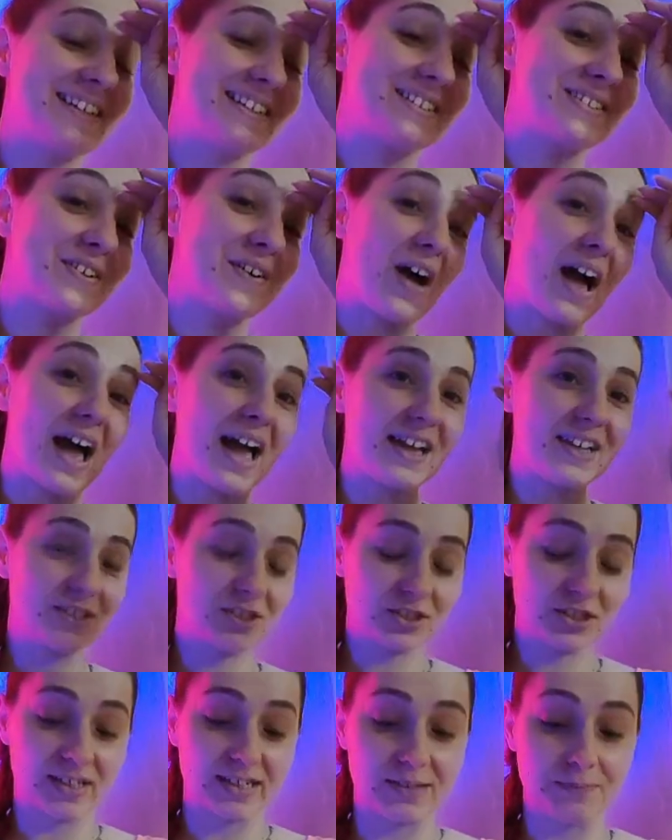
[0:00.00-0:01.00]
So
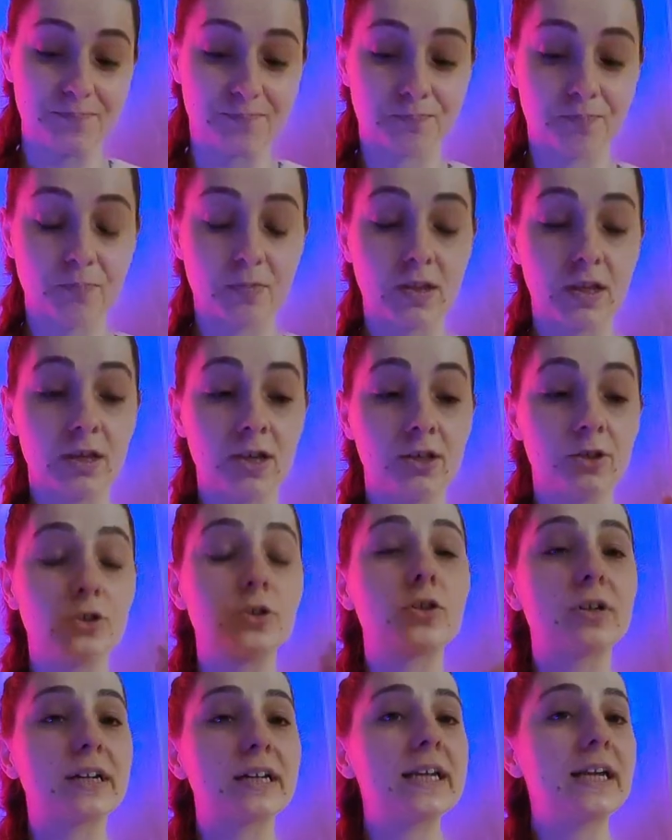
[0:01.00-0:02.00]
actually,
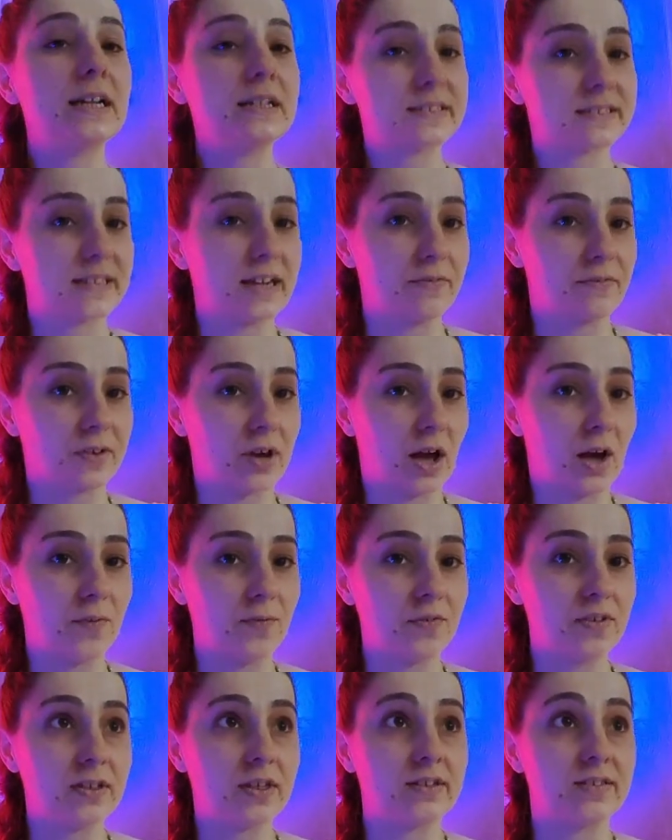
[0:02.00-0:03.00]
the real
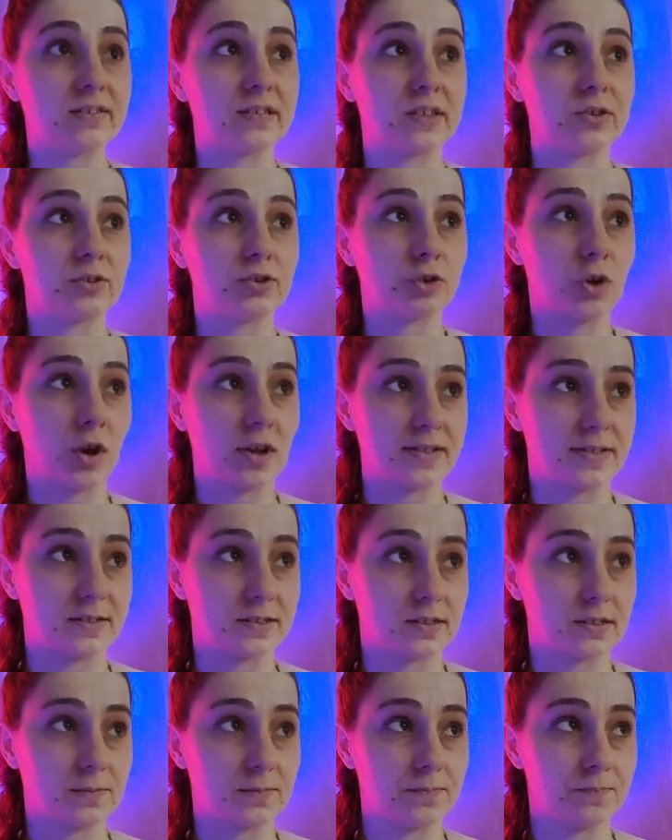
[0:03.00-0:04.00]
self-confidence and
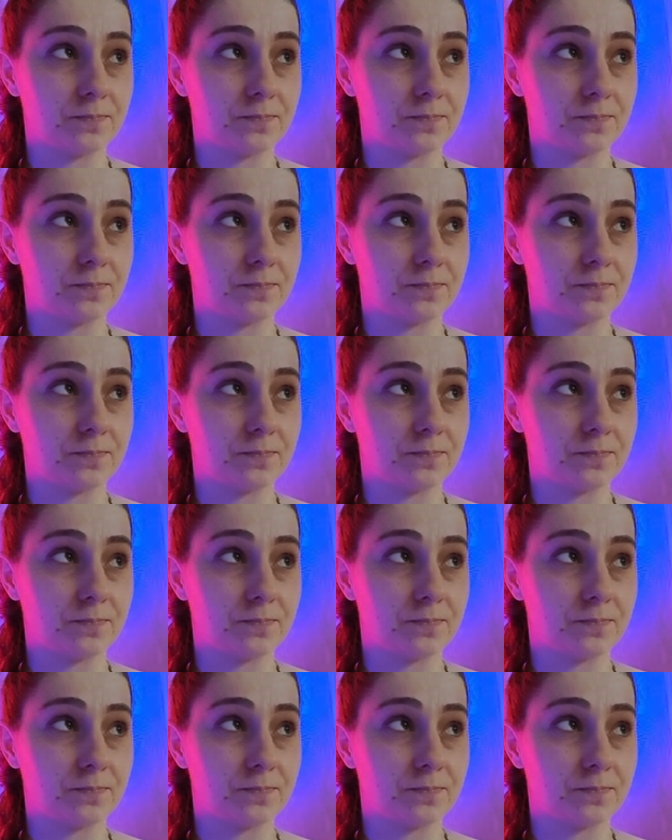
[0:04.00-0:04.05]
trust,